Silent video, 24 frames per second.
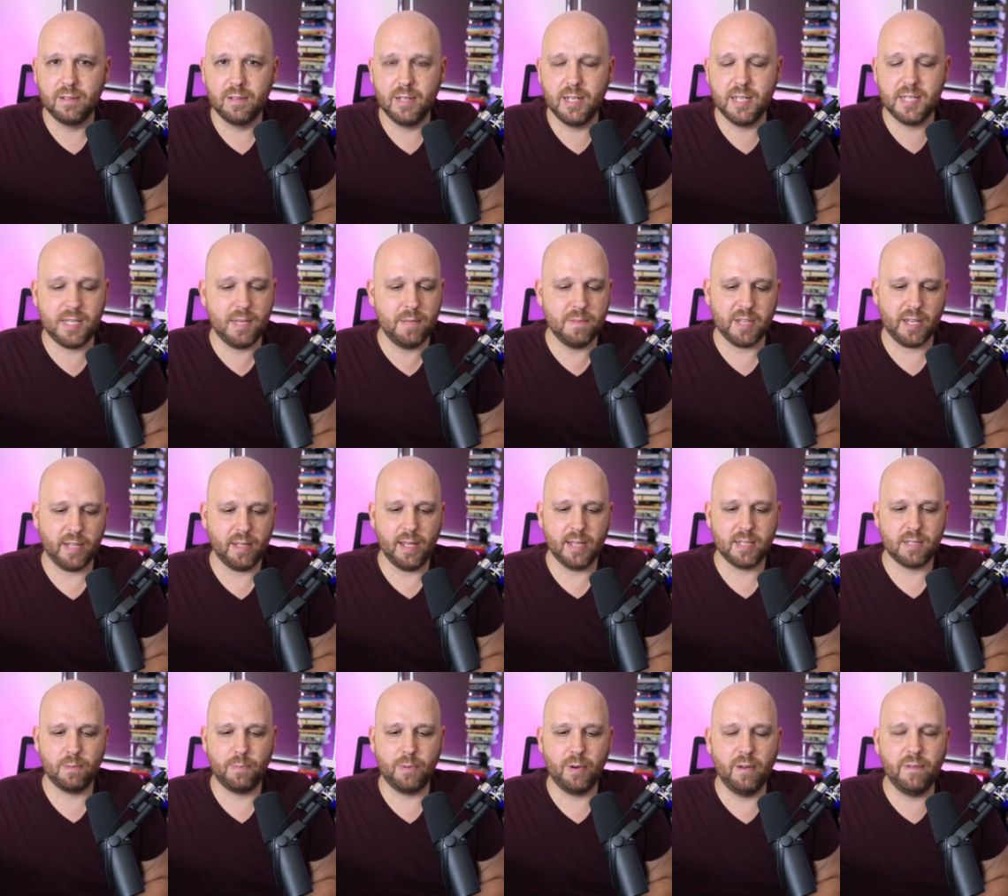It seems like
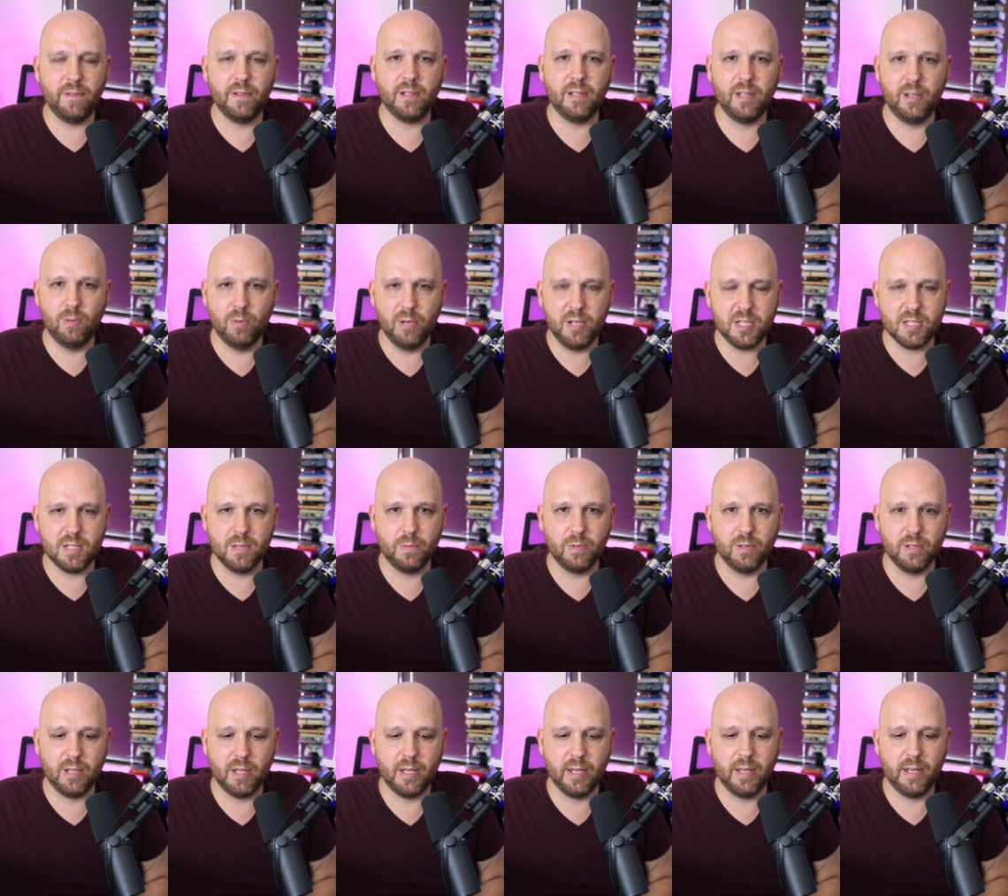that's a perfectly
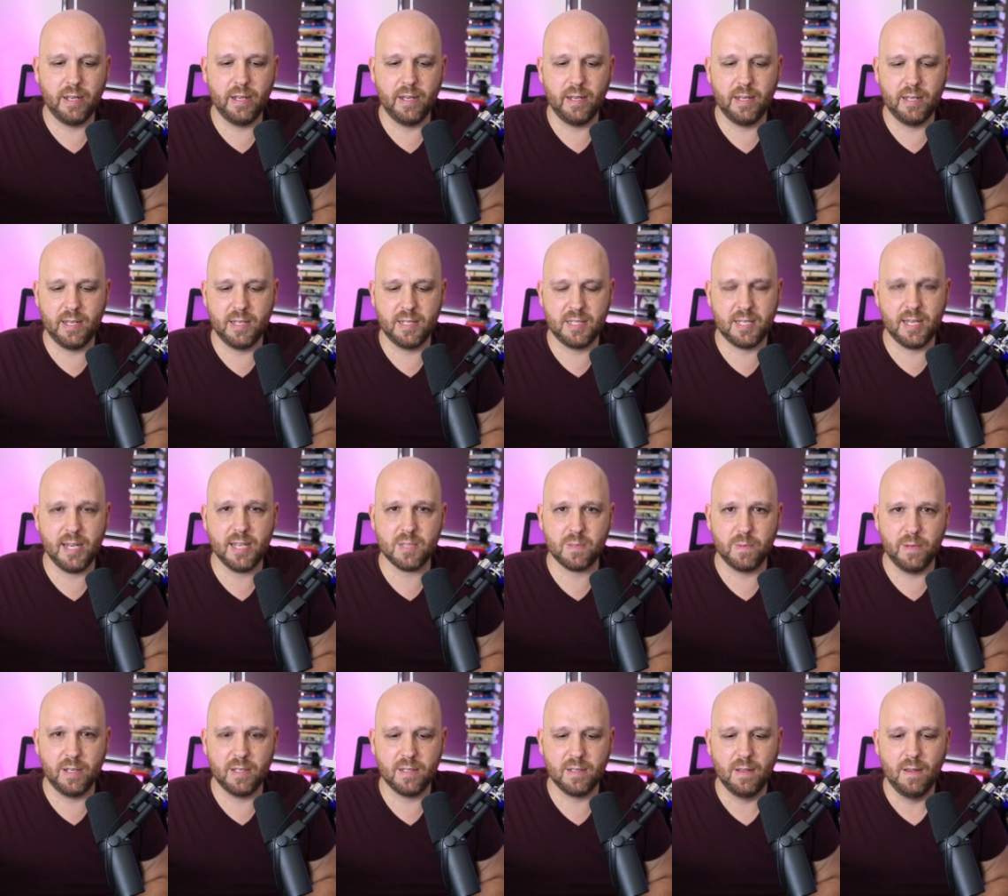reasonable
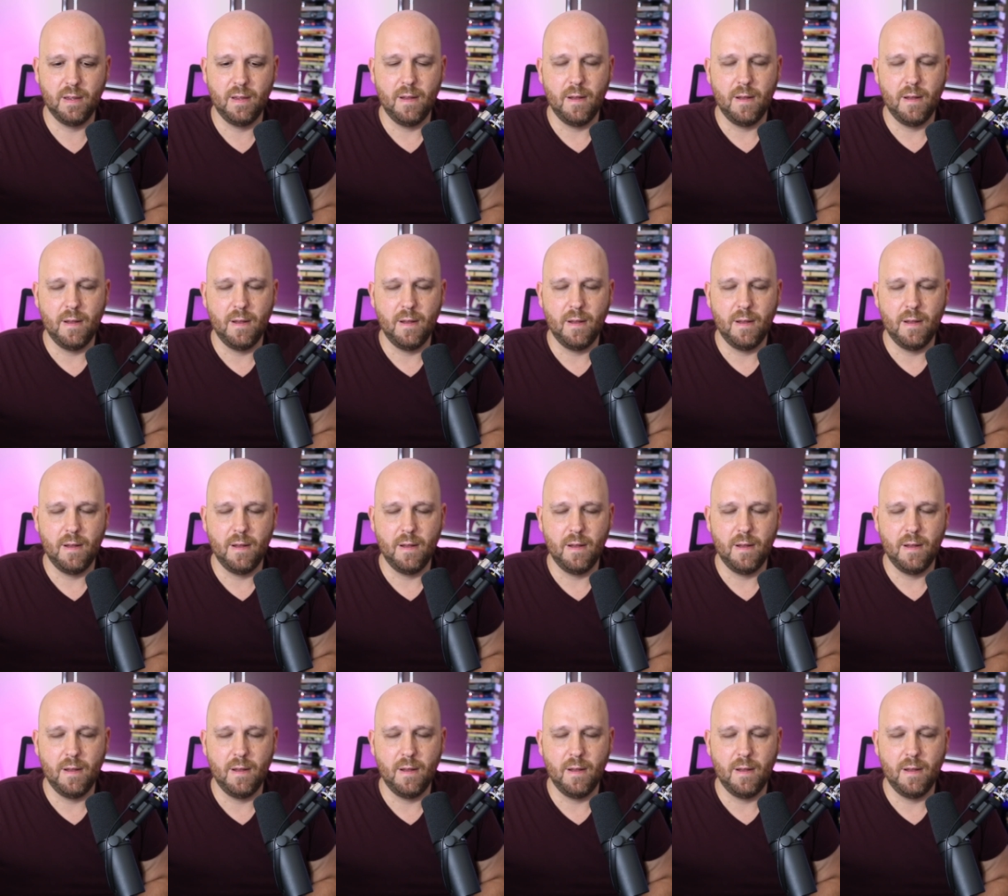assessment.